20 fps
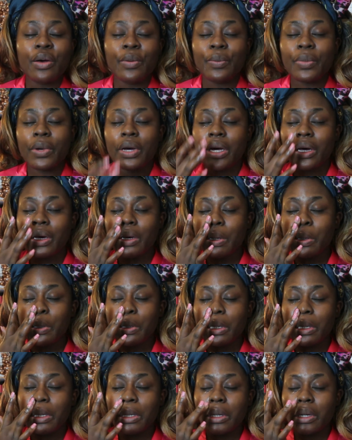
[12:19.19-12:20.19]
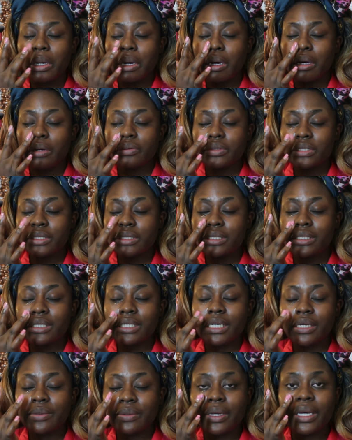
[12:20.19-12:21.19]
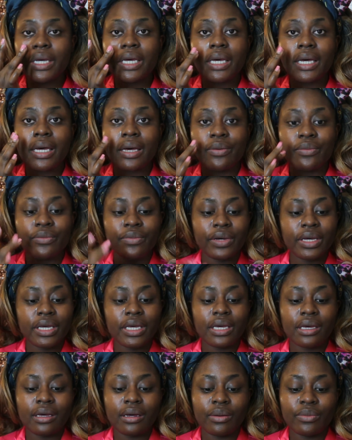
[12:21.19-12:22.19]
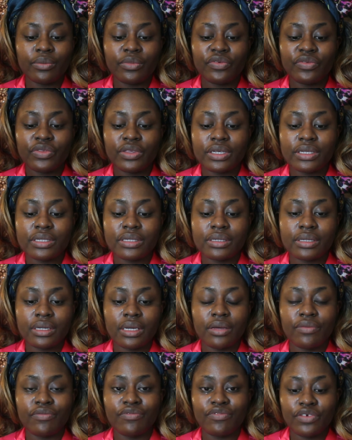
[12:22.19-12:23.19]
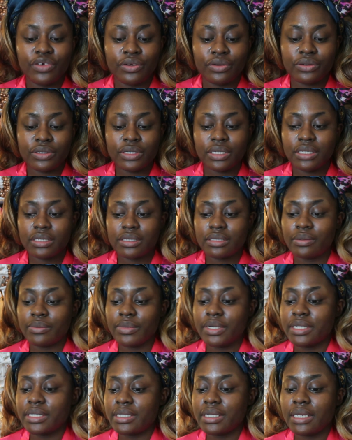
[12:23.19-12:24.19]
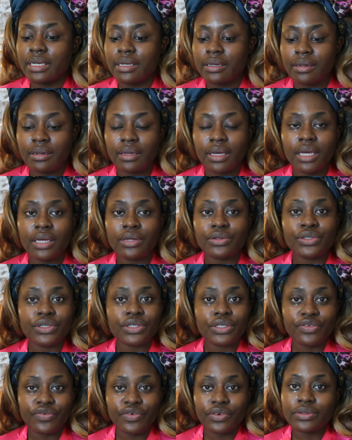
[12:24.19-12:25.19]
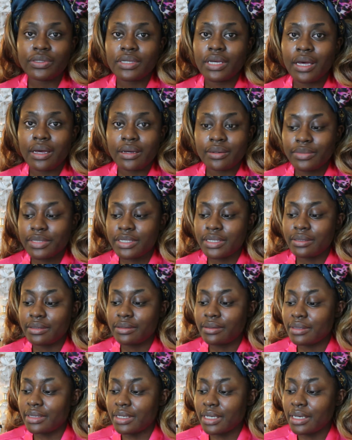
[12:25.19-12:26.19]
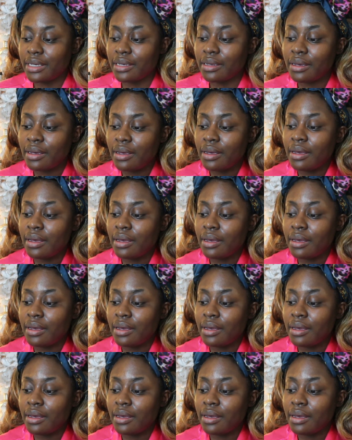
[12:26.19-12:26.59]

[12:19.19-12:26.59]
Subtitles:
But after sleeping and waking up with this infused into my skin, it just feels absolutely